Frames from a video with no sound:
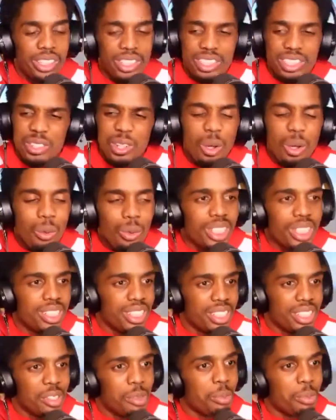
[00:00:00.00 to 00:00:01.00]
always a
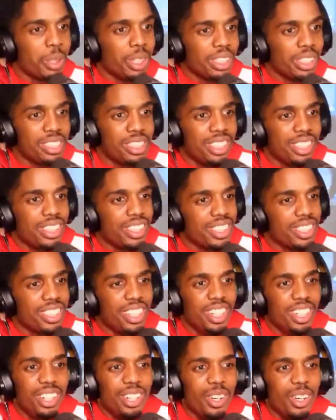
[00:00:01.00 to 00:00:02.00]
conspiracy, just
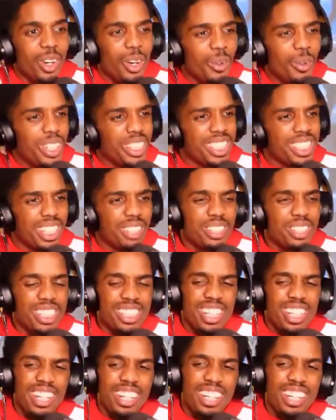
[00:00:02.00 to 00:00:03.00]
always. And I'm just
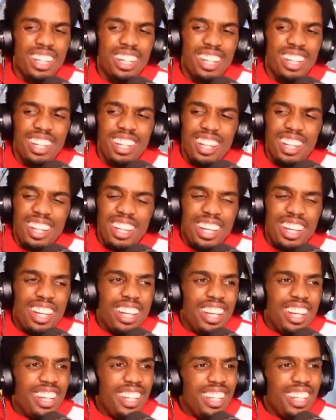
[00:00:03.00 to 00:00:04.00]
like
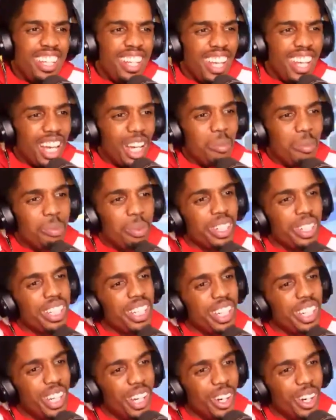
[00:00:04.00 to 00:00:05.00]
yeah, but
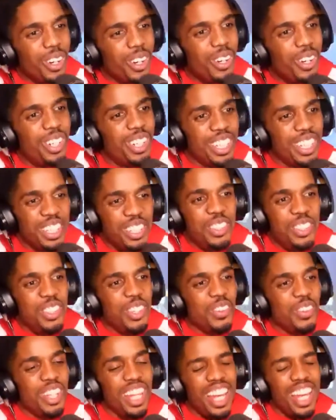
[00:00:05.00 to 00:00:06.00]
no, you know
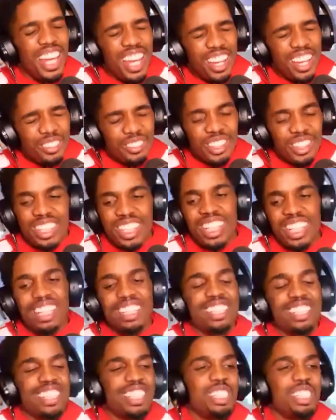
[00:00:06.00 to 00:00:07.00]
what? Everything is
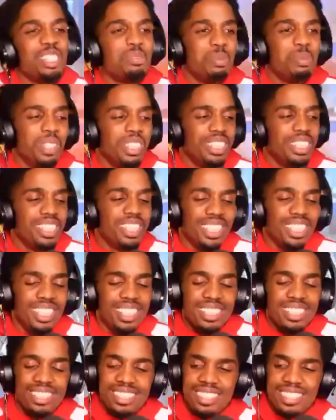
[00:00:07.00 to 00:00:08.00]
a conspiracy, and
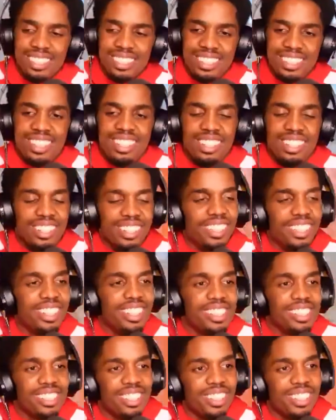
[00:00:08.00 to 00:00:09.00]
it's just killer.
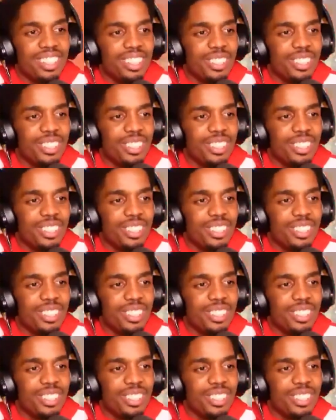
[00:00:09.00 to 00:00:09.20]
So,